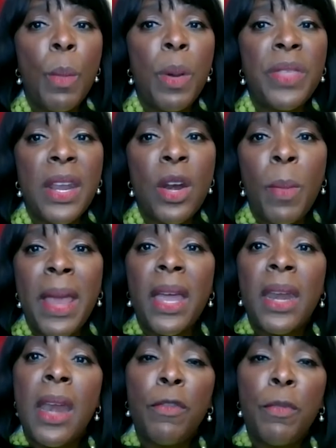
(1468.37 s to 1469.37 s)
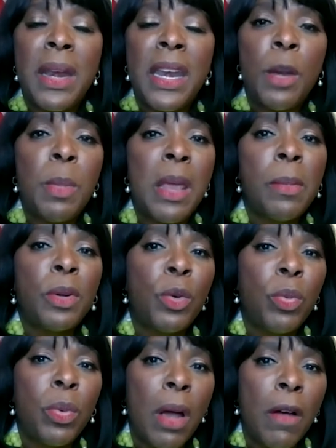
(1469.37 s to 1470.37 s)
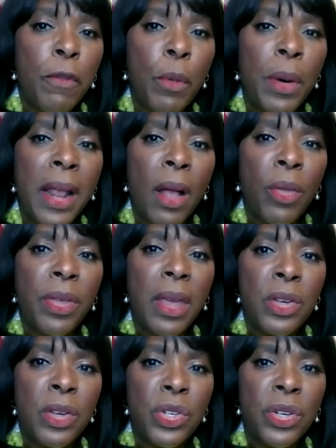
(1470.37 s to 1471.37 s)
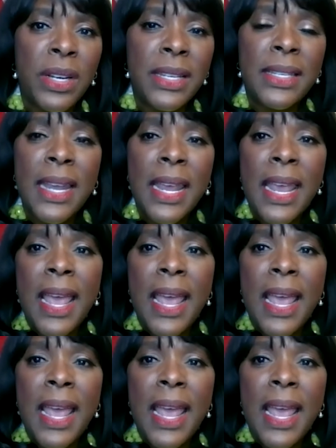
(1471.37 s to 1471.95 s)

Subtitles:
but they don't make enough money to be able to afford health insurance.